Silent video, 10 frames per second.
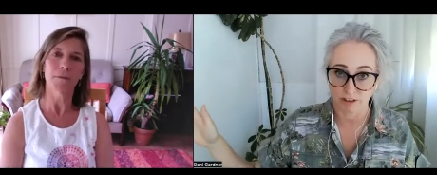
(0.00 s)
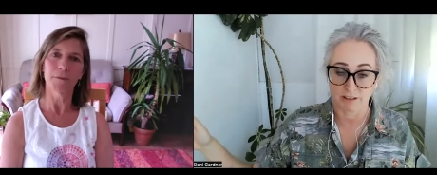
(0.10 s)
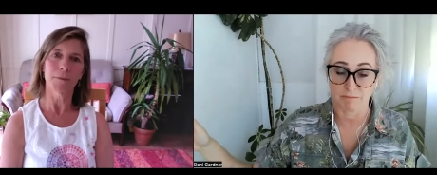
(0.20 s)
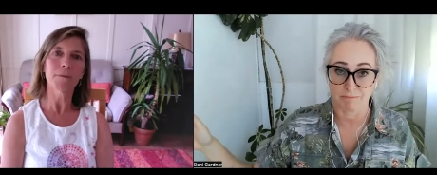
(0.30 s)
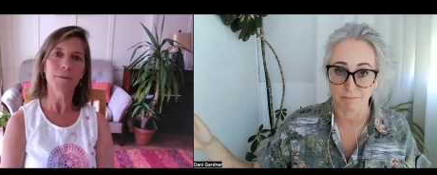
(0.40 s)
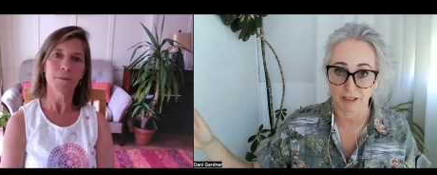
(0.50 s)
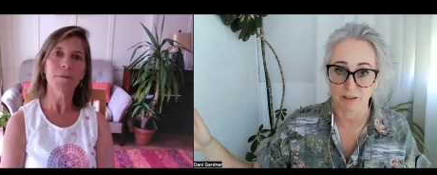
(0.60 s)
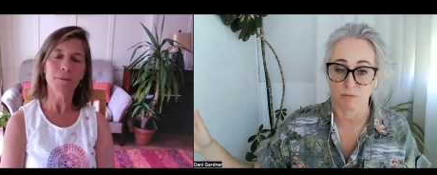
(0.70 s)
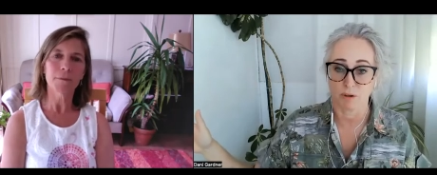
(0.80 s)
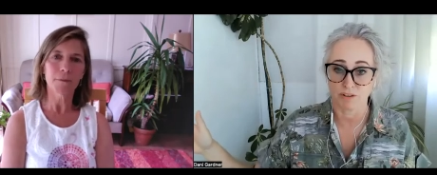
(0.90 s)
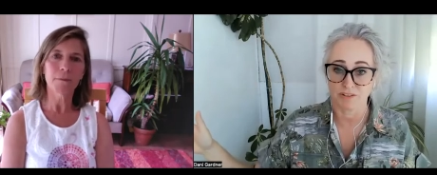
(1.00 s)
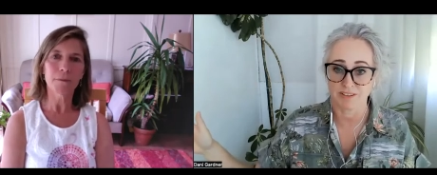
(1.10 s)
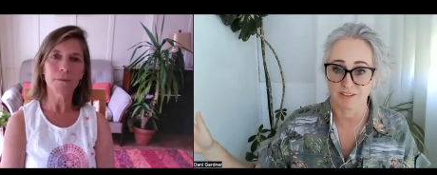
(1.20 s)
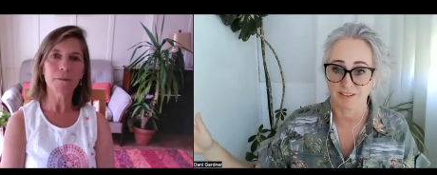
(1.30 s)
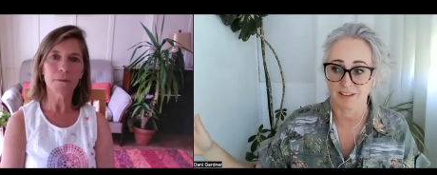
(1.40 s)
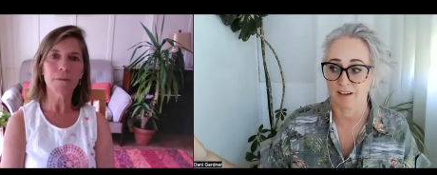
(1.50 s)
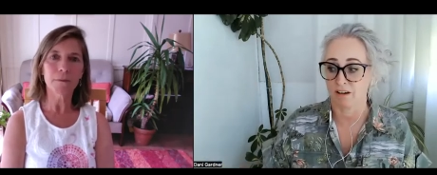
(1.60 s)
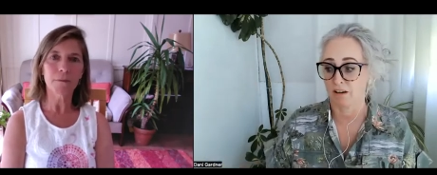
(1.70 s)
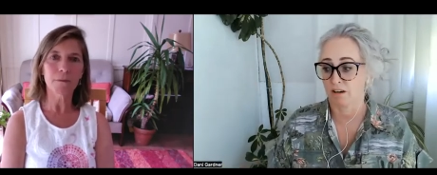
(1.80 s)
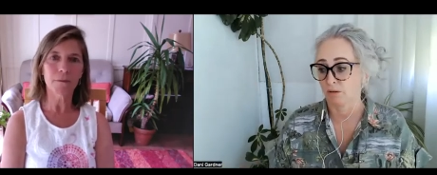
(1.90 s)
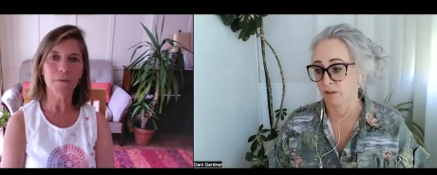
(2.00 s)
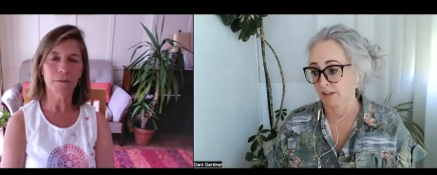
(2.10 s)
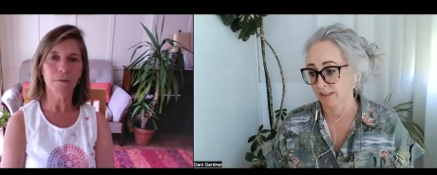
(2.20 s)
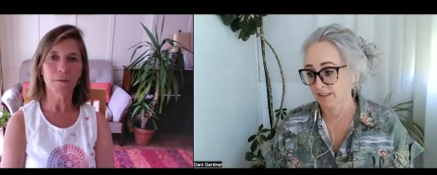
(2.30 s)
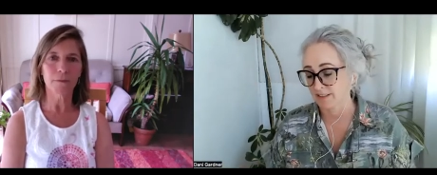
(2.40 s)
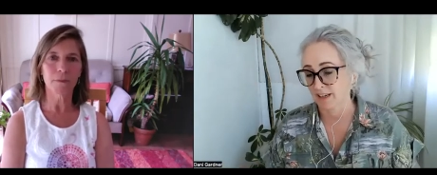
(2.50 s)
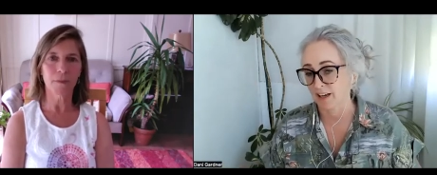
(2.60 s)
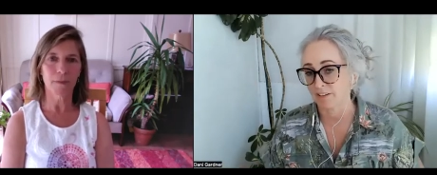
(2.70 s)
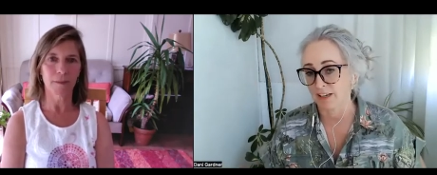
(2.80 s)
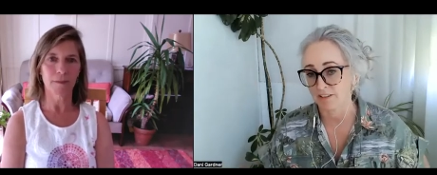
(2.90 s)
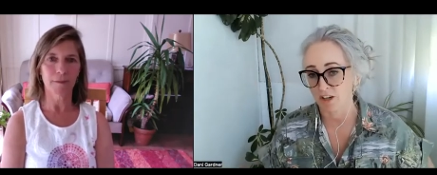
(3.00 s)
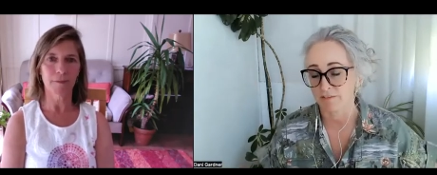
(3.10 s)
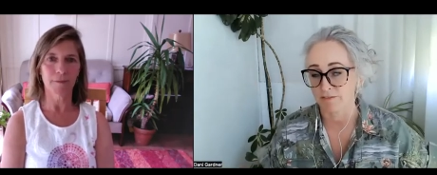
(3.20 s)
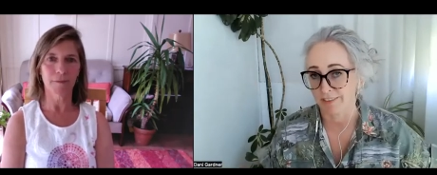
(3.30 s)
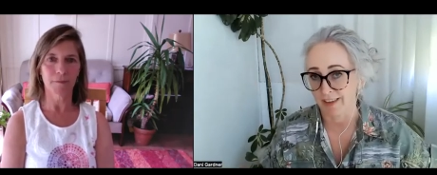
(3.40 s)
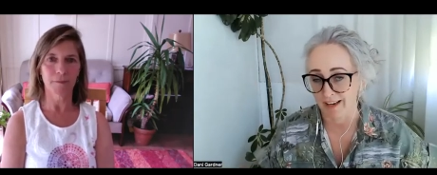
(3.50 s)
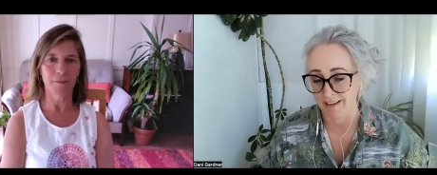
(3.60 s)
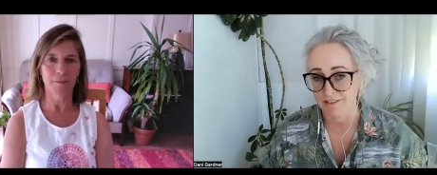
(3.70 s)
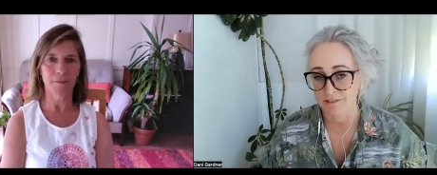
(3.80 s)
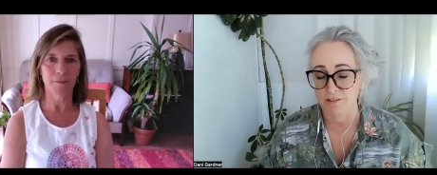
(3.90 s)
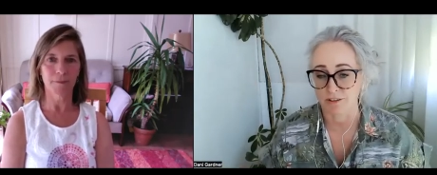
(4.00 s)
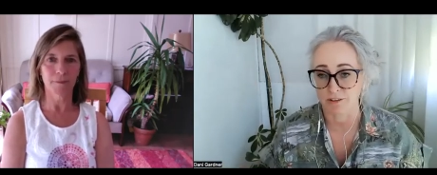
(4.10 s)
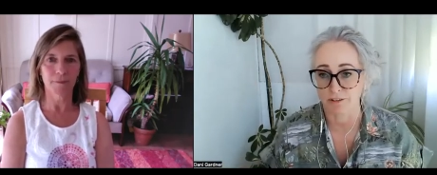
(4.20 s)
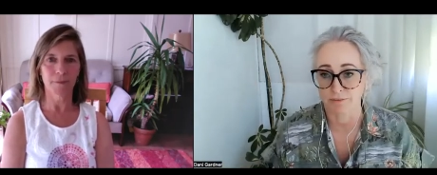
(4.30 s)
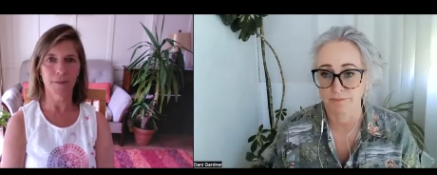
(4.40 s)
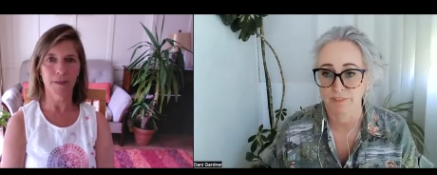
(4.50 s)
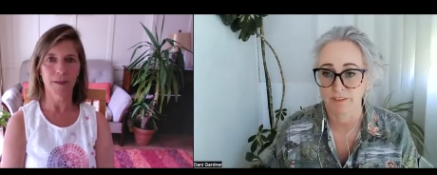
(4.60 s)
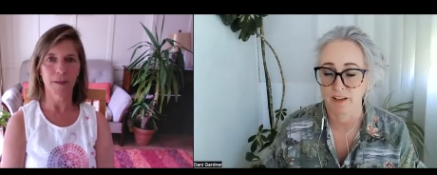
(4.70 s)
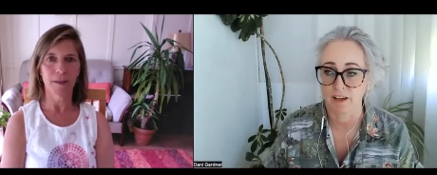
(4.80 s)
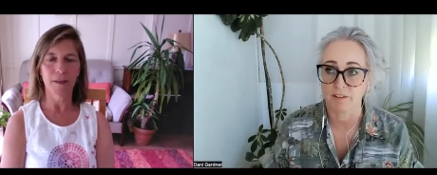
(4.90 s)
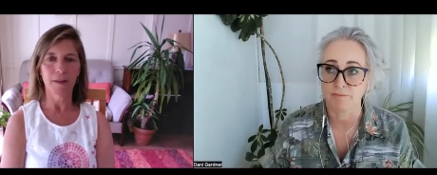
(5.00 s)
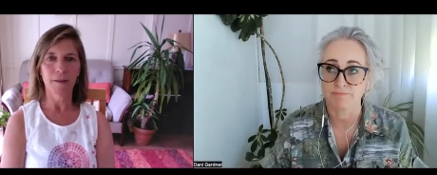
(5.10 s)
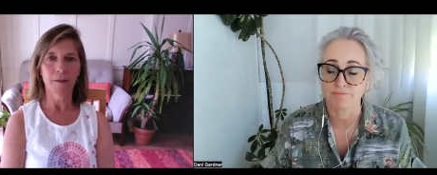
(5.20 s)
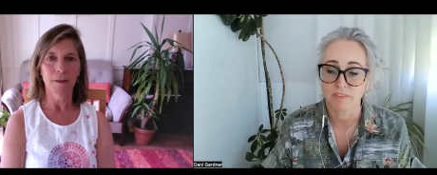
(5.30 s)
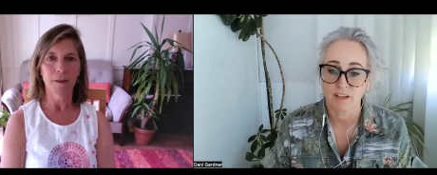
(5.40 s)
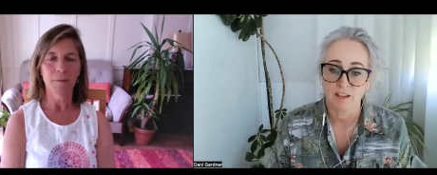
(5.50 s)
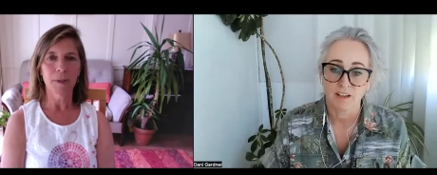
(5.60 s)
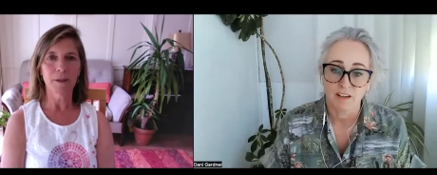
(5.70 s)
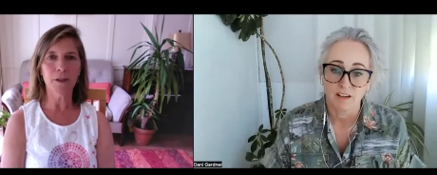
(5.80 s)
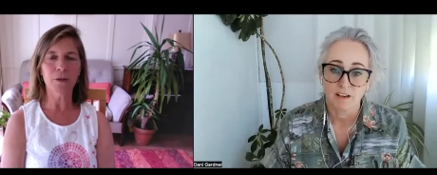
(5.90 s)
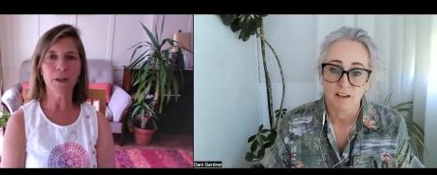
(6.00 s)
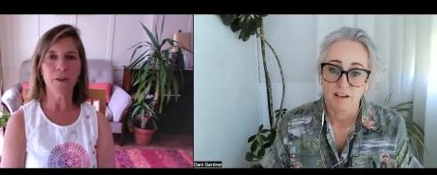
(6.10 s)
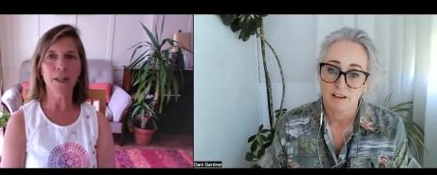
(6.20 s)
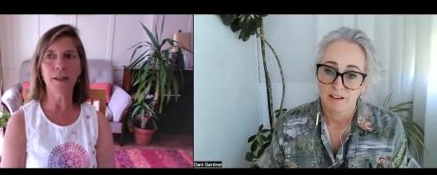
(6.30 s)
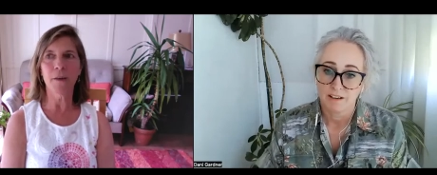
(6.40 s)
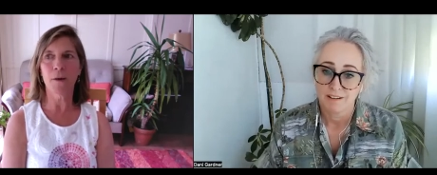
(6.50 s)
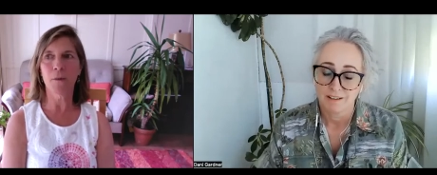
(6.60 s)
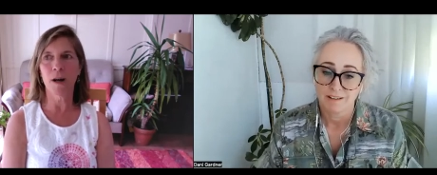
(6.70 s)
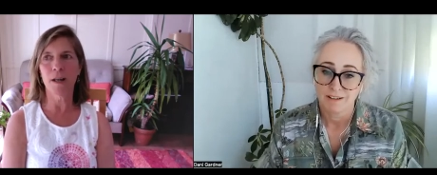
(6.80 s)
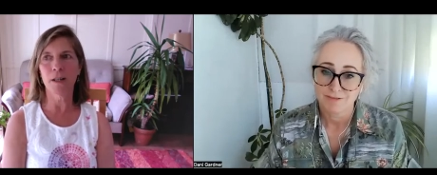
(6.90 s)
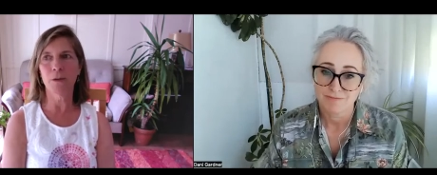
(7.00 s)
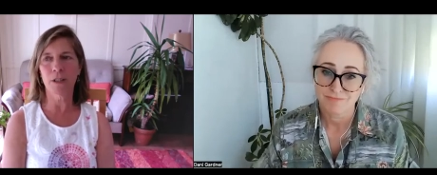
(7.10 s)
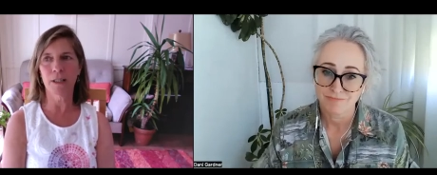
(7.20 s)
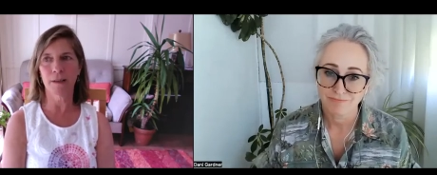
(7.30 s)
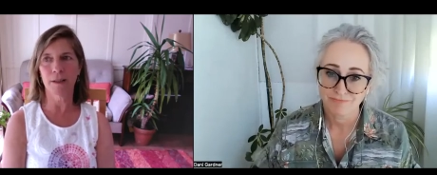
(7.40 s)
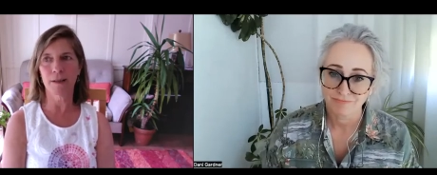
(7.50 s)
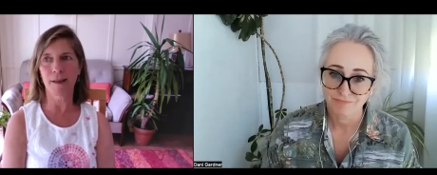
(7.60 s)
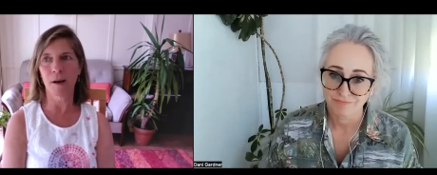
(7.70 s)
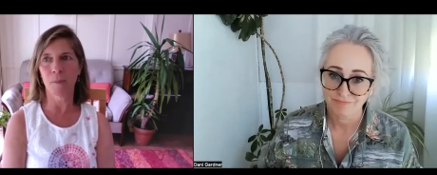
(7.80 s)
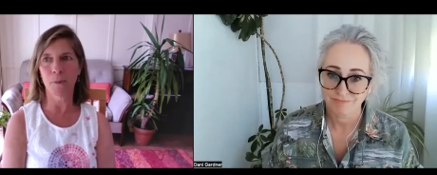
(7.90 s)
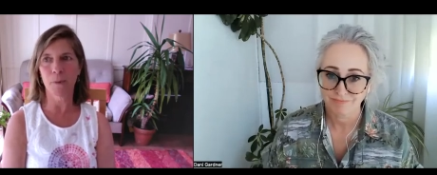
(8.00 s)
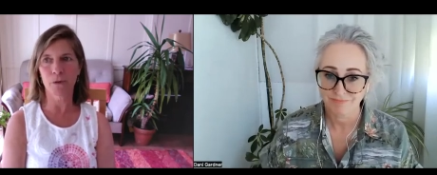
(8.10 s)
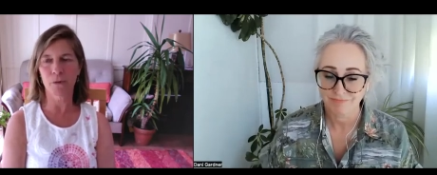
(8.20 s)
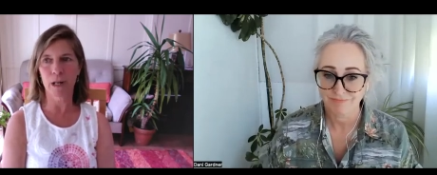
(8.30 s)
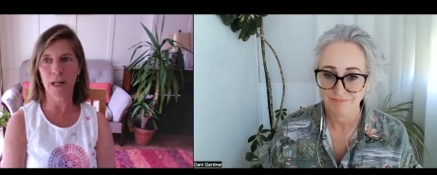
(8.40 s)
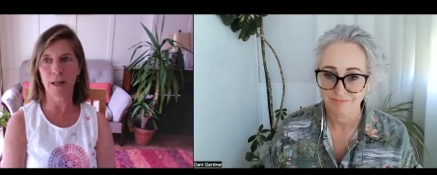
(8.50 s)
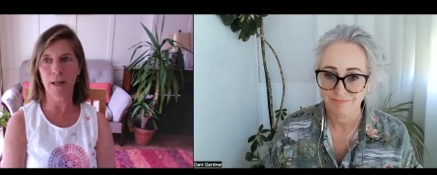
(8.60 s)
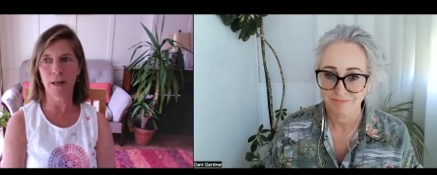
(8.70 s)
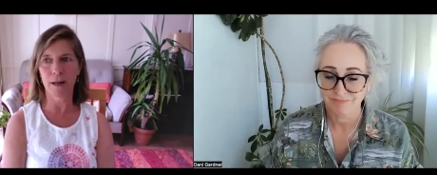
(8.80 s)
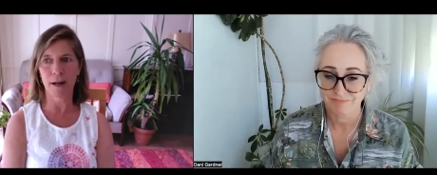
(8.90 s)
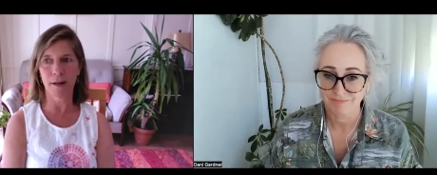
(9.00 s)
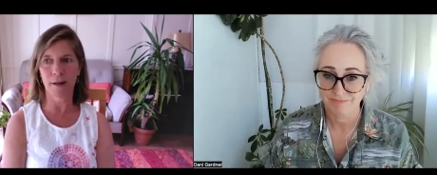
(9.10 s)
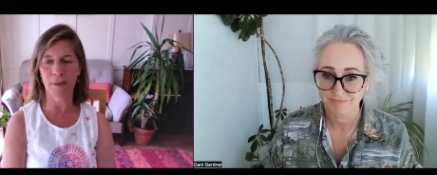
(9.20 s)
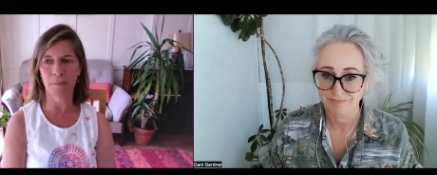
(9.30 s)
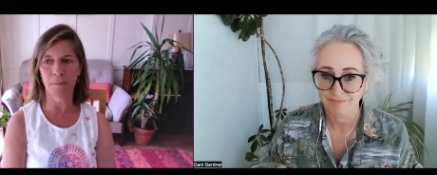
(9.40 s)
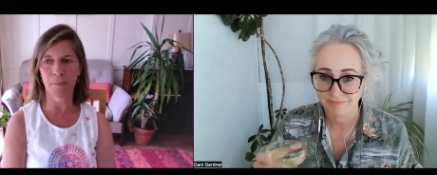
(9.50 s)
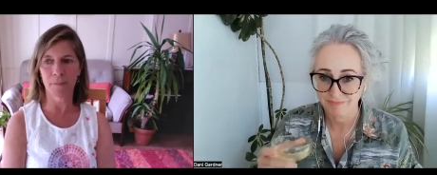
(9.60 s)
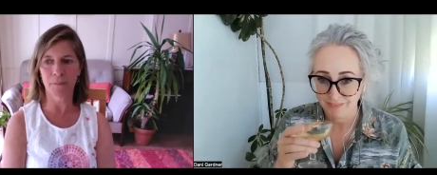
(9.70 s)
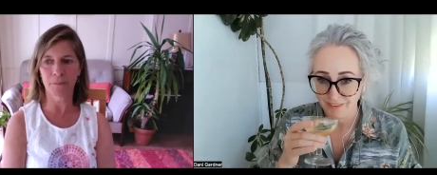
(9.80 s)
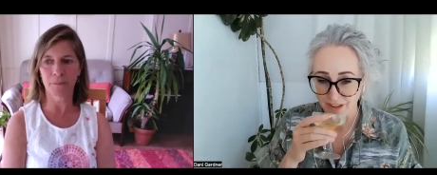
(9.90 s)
Speaker 1: freaking big it was, it's like, oh, well, I need to carve out time for that. So, yeah.
Speaker 2: And also, I think the way you set this up was really um,